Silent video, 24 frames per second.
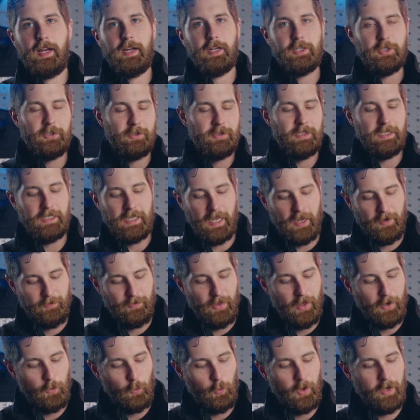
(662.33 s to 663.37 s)
I actually
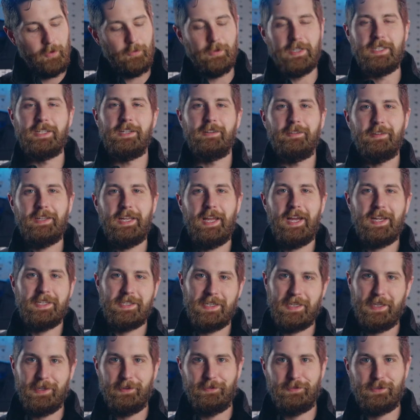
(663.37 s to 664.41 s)
gave that away recently
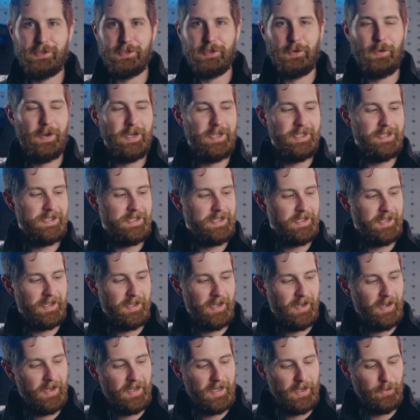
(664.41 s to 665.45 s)
as a gift, so I need
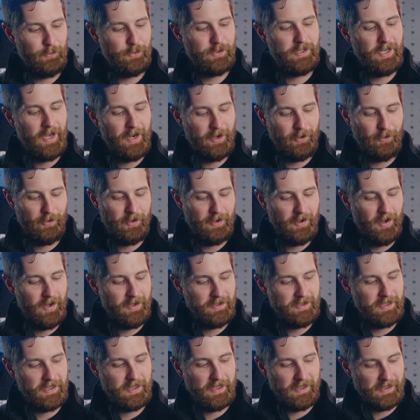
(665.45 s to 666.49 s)
to uh, get with Dagger and
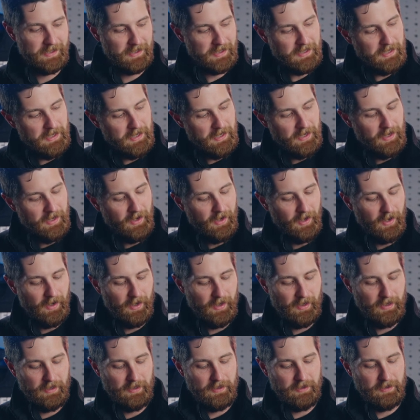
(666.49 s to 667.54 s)
not to get
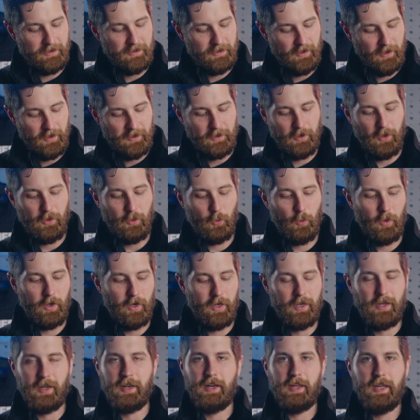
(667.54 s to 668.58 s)
uh, another one.
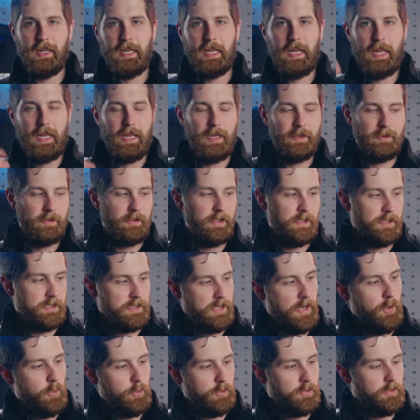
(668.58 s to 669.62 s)
I kind of hand
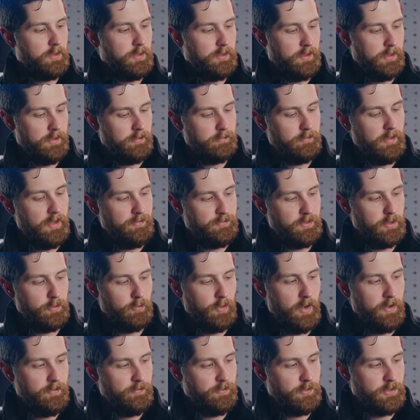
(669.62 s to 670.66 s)
things out uh, left and
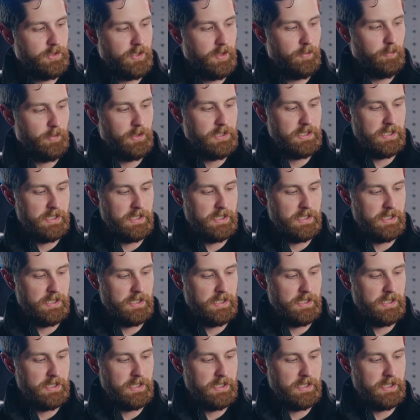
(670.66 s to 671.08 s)
right for some